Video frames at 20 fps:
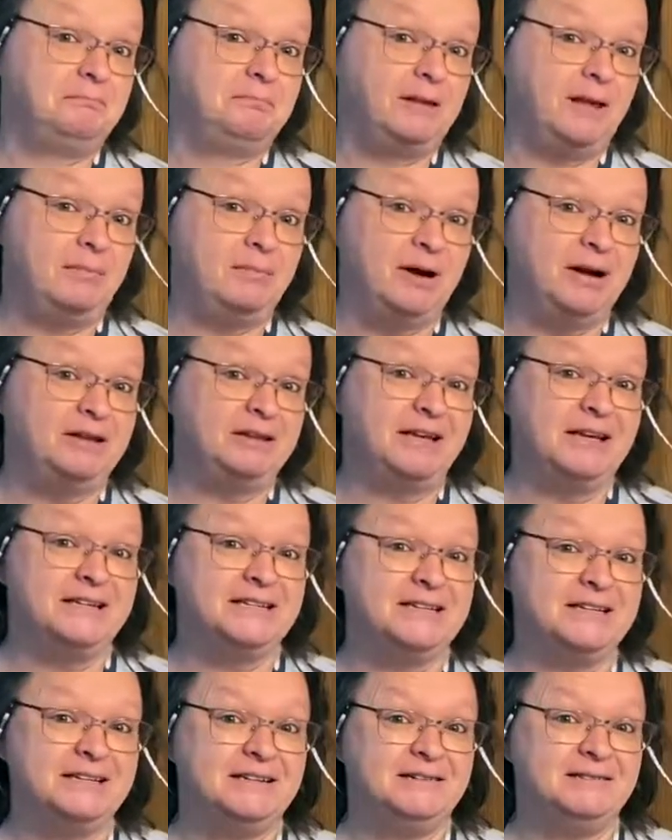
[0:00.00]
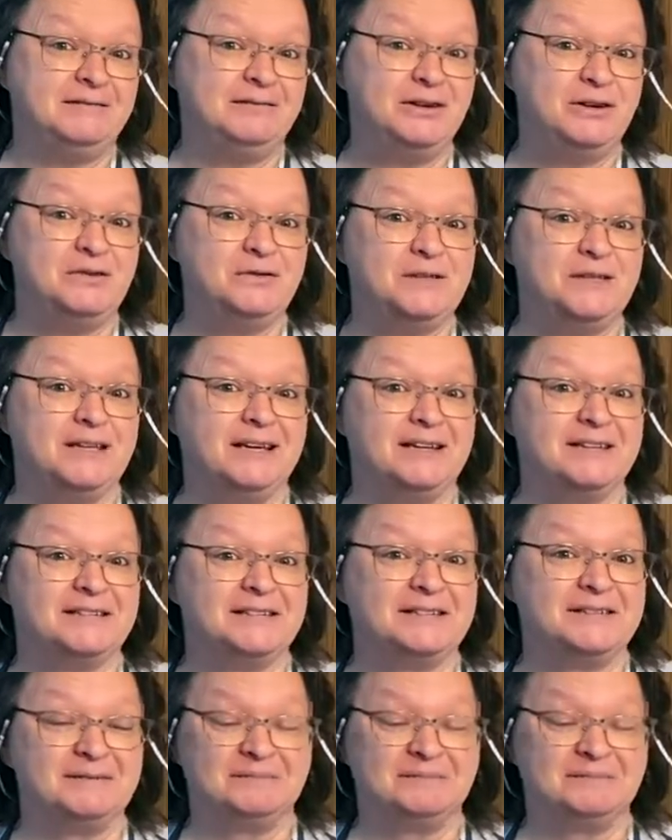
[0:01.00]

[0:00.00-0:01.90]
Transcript: They might like to use this.